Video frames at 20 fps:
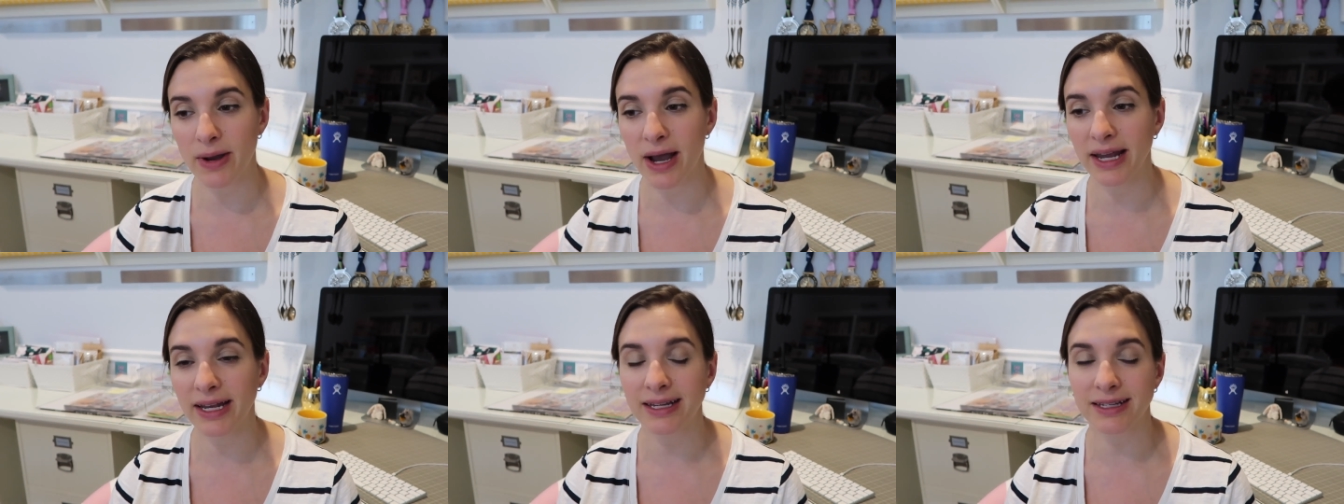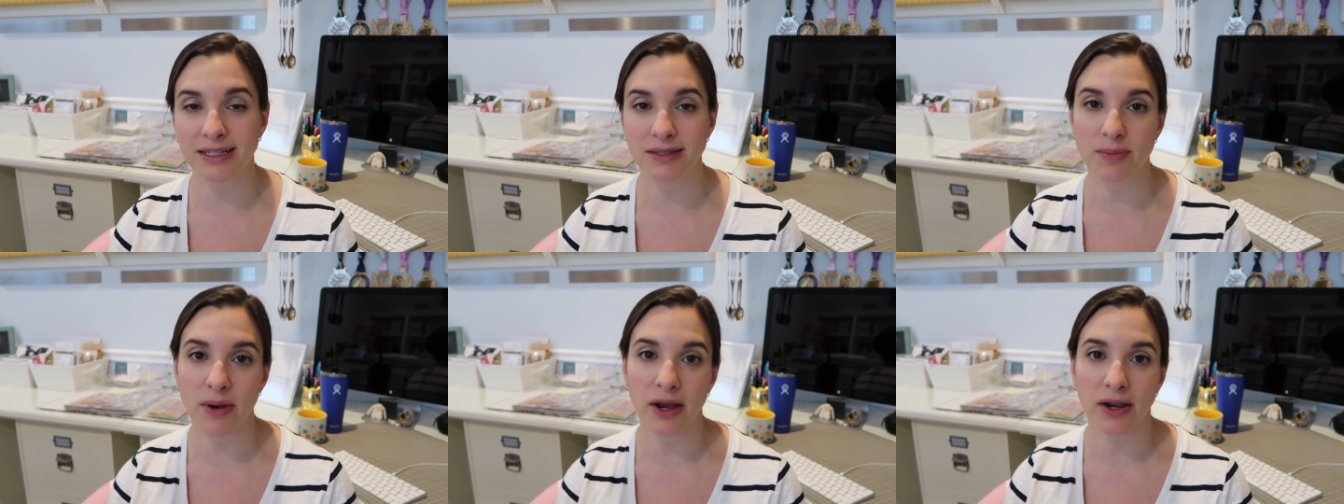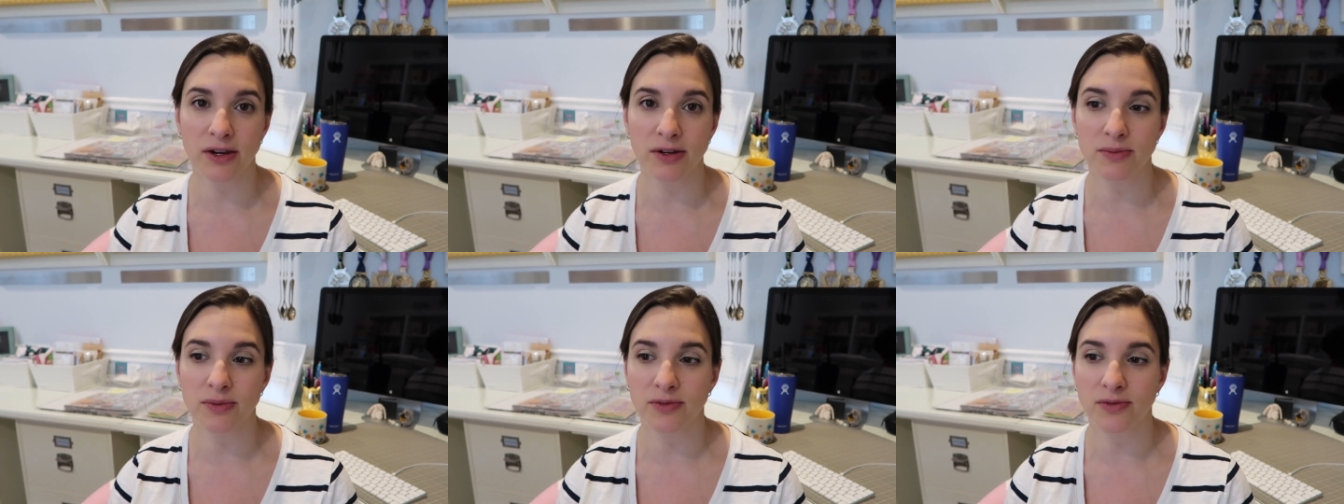Mine
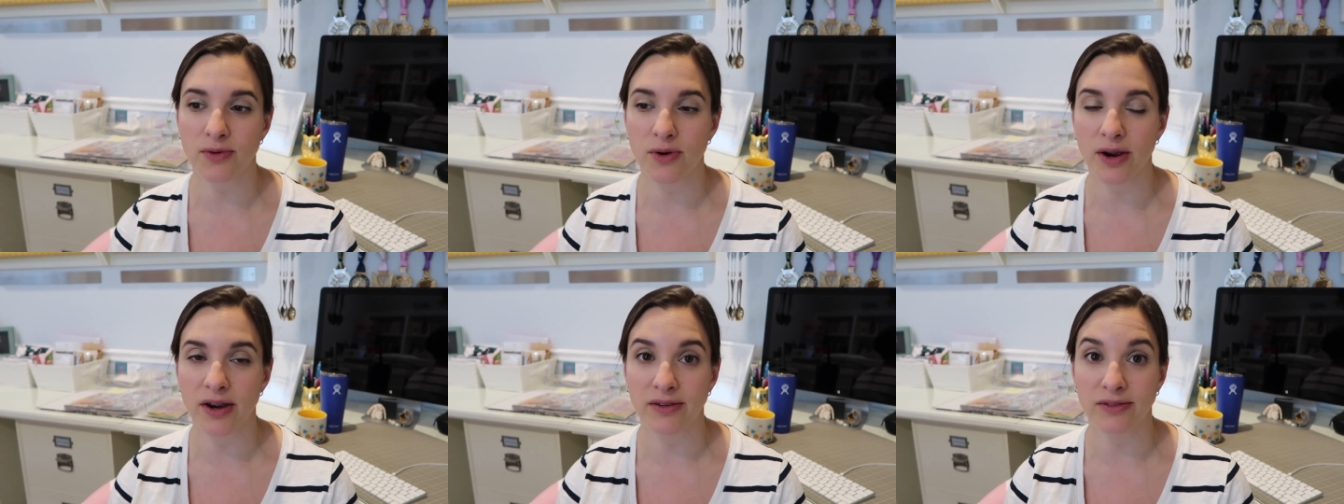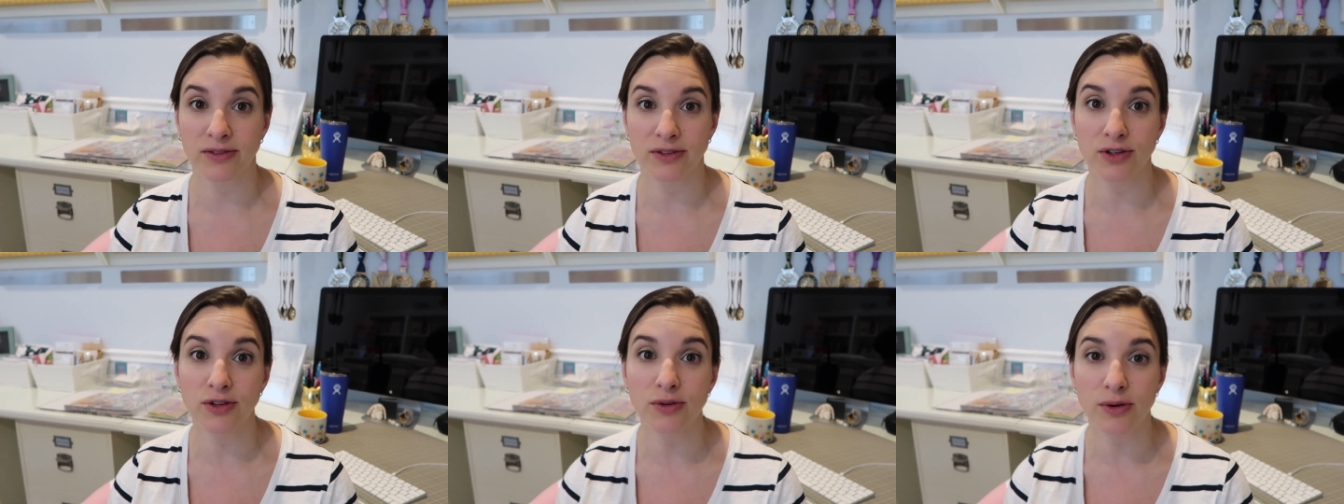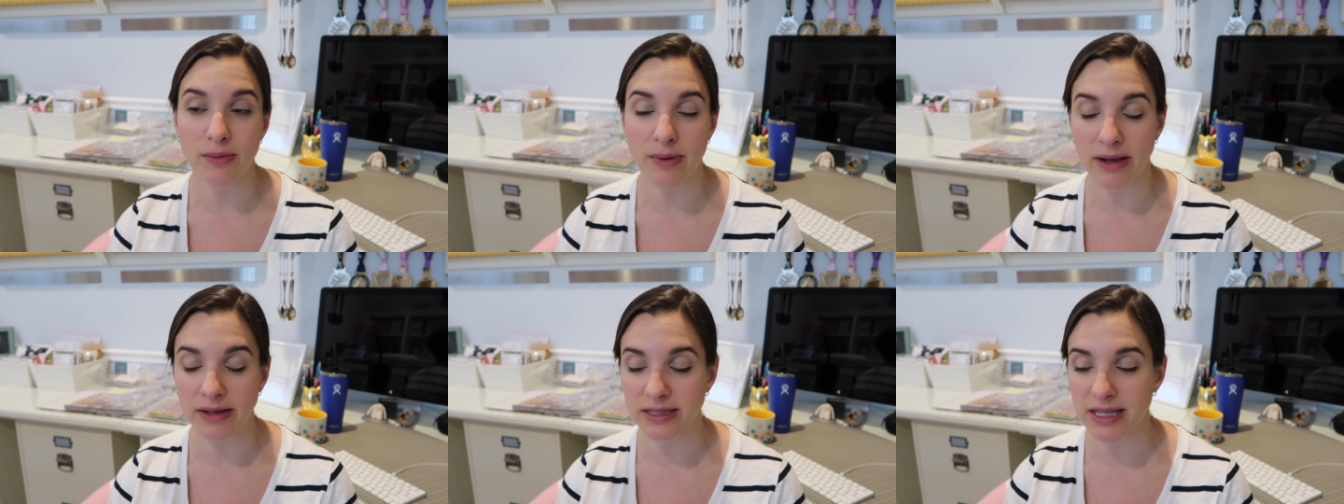expired before I
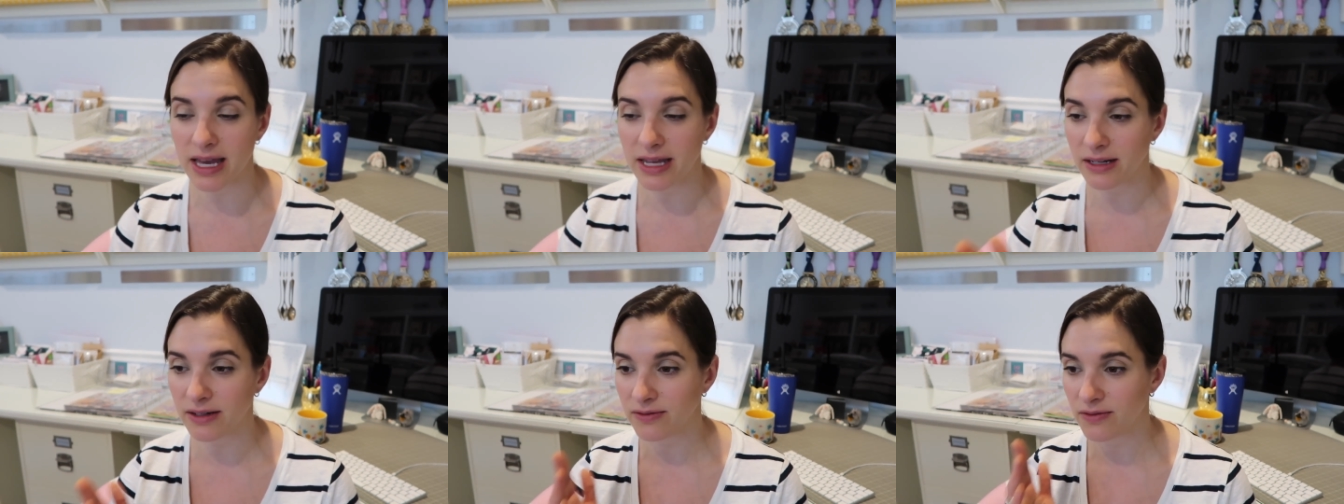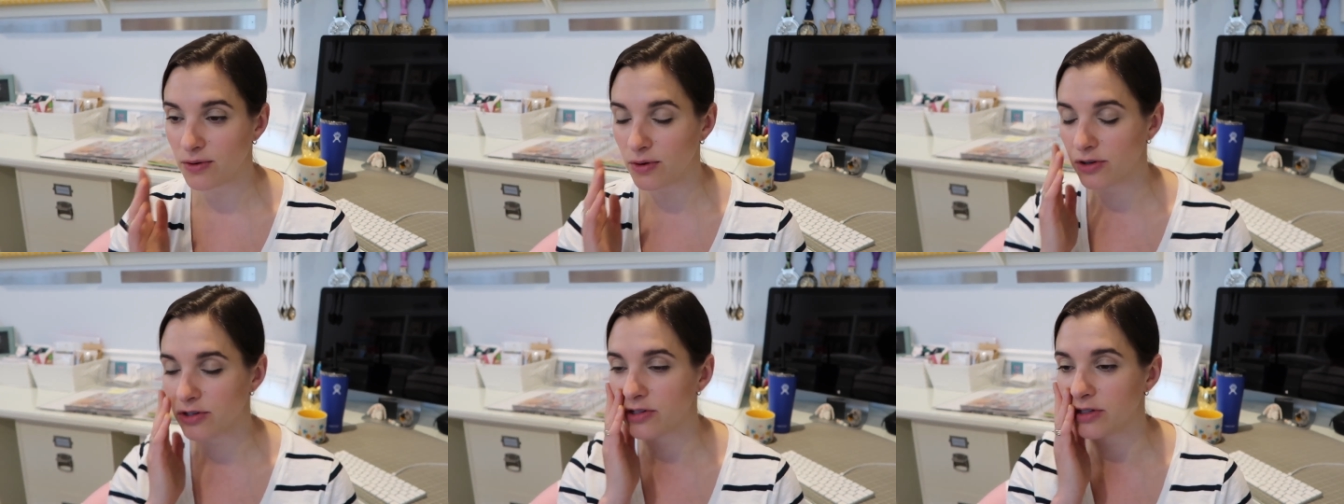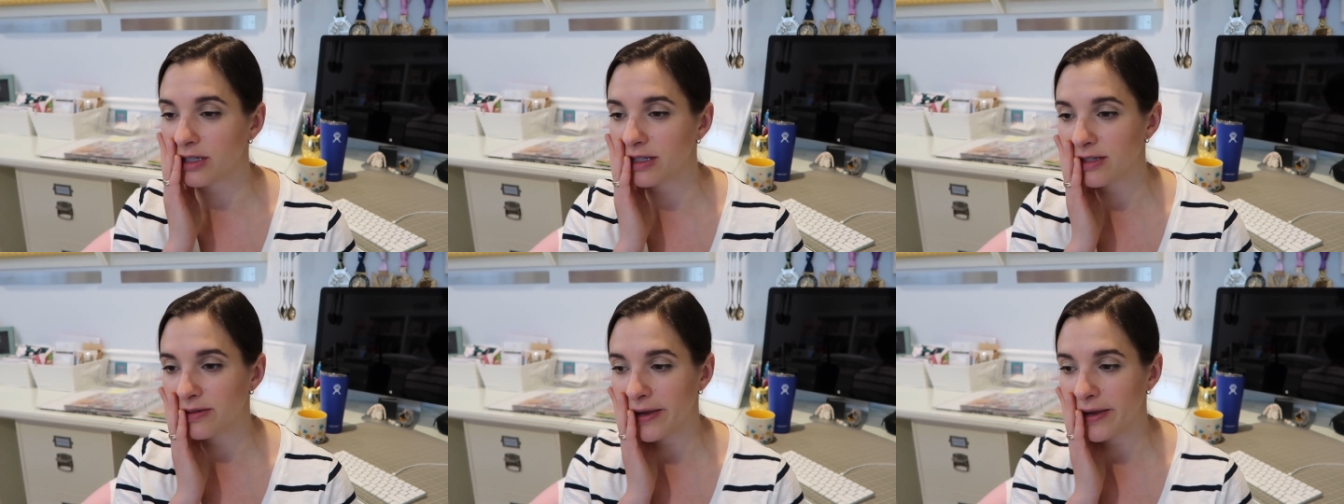knew about that, unfortunately,